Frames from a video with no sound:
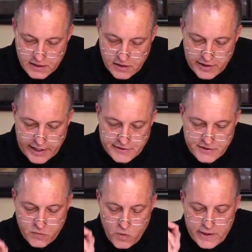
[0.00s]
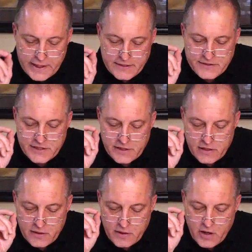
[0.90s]
Okay, so one ends in
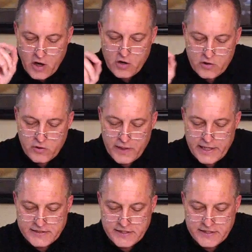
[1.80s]
ROS